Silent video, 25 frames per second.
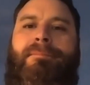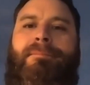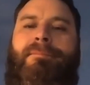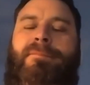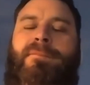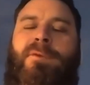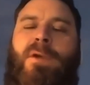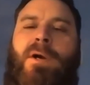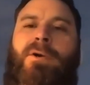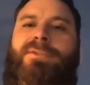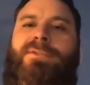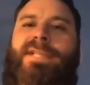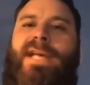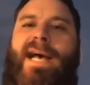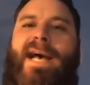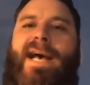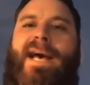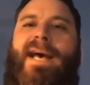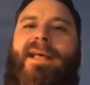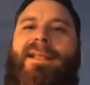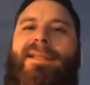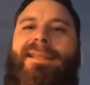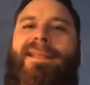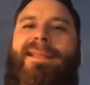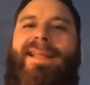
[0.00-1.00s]
Roll
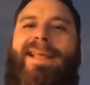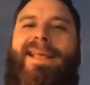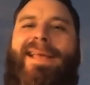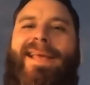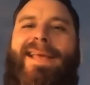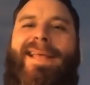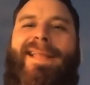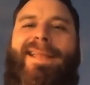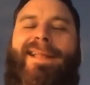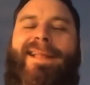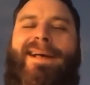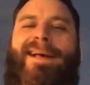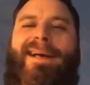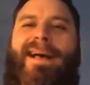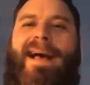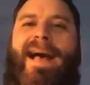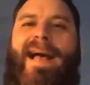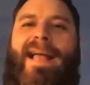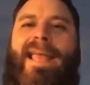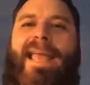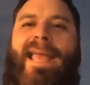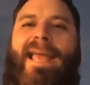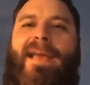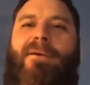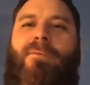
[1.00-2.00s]
Tide, and I
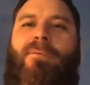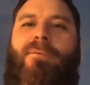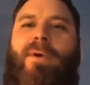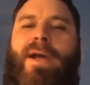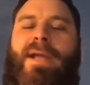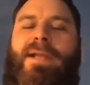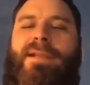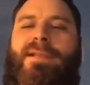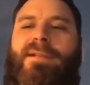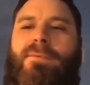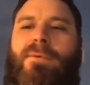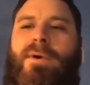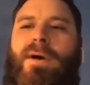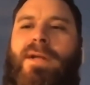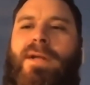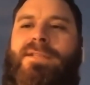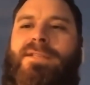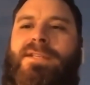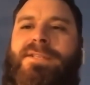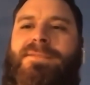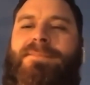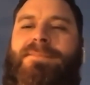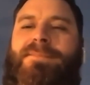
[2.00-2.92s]
can't wait to watch us